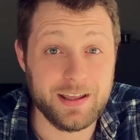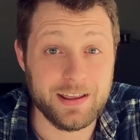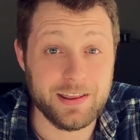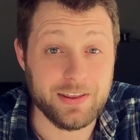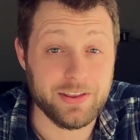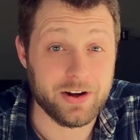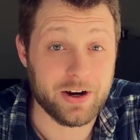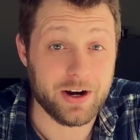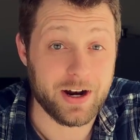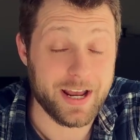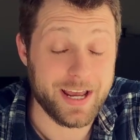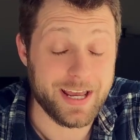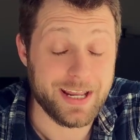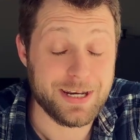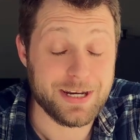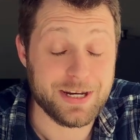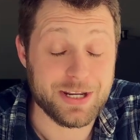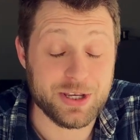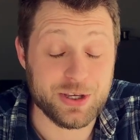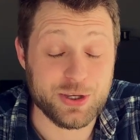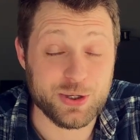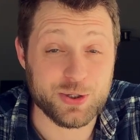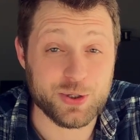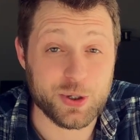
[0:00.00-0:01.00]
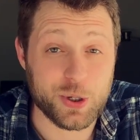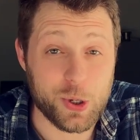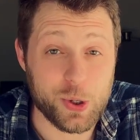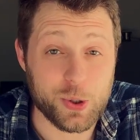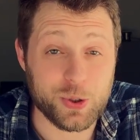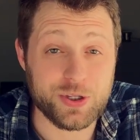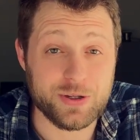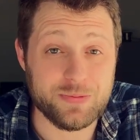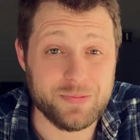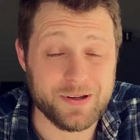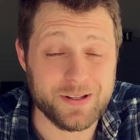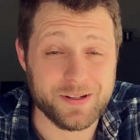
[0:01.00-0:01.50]
their end is
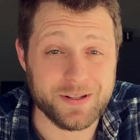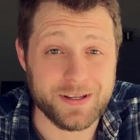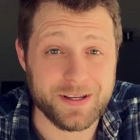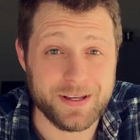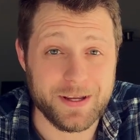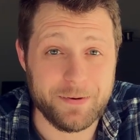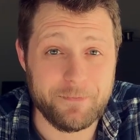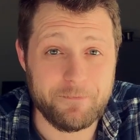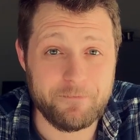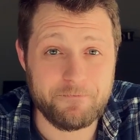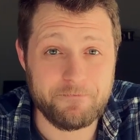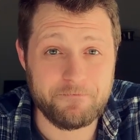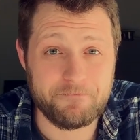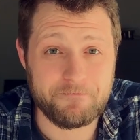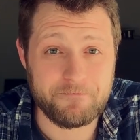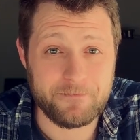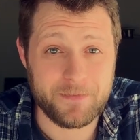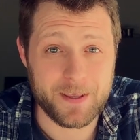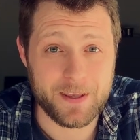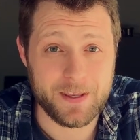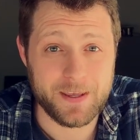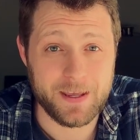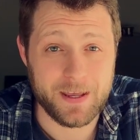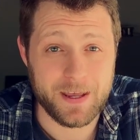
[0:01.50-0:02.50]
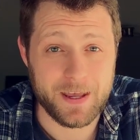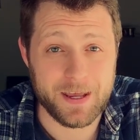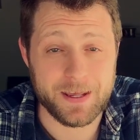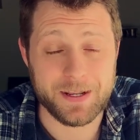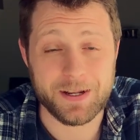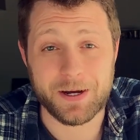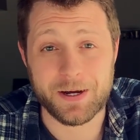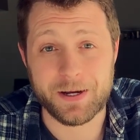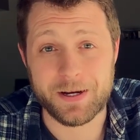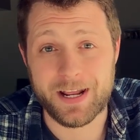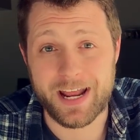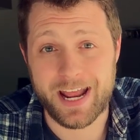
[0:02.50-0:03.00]
ultimately an
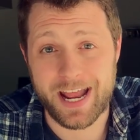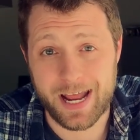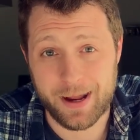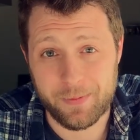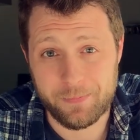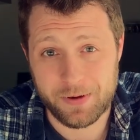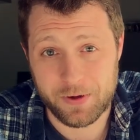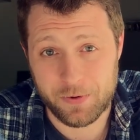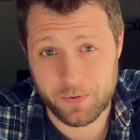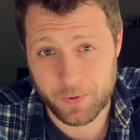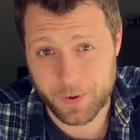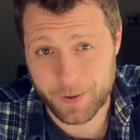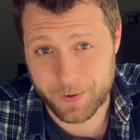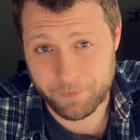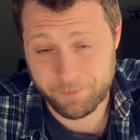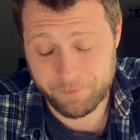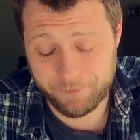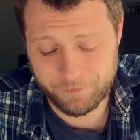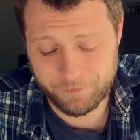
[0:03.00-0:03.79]
unhappy one.